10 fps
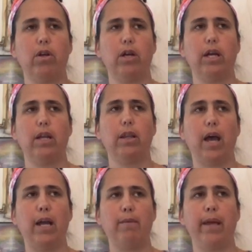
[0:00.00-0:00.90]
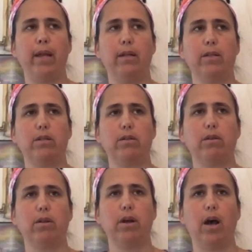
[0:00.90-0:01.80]
and alignment
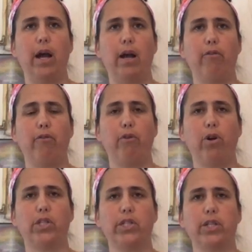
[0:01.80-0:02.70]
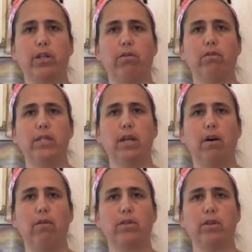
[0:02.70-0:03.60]
to the higher force in your own
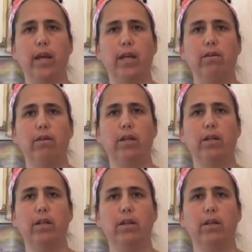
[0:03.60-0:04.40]
self, so that you can